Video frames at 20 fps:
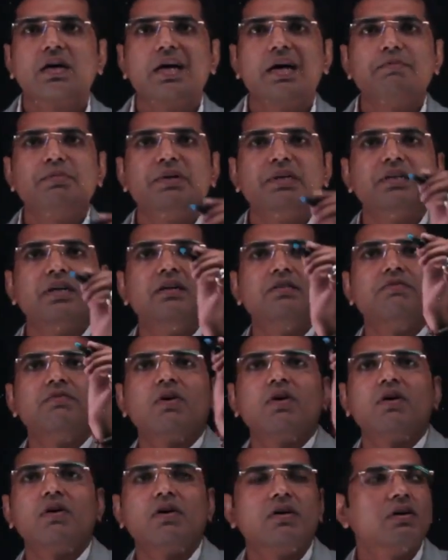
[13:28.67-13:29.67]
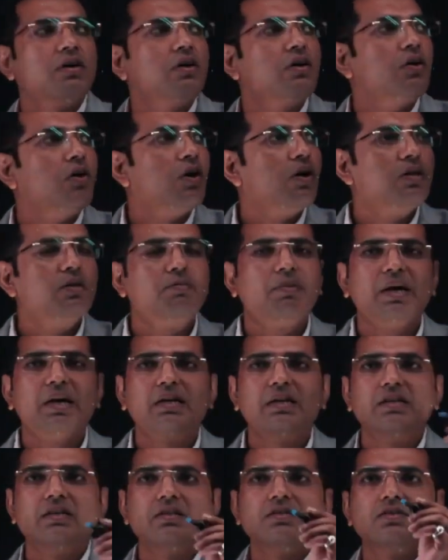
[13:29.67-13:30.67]
capital for all the
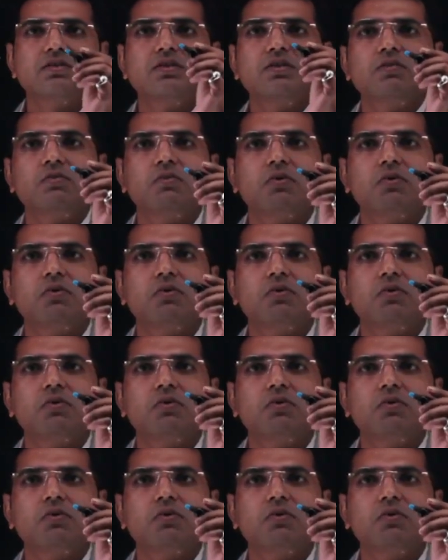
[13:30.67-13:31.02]
partners,